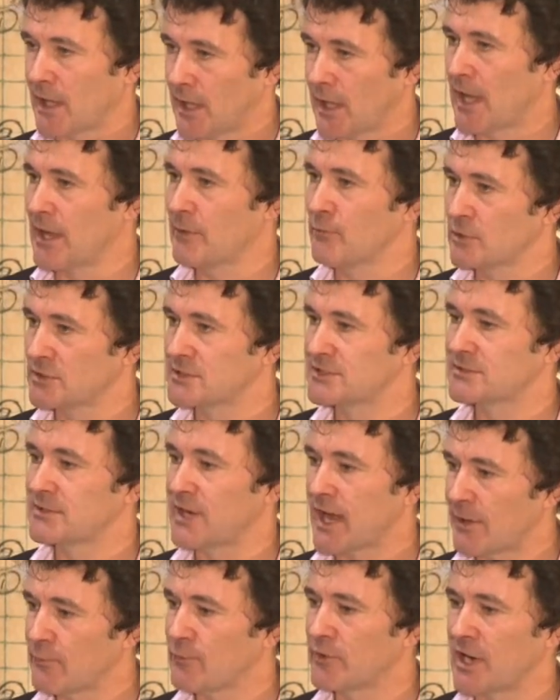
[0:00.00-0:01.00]
I would
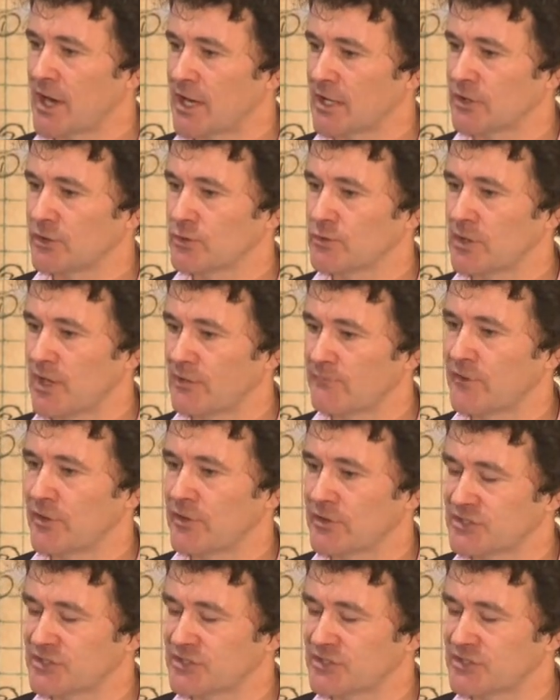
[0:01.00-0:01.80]
argue, a very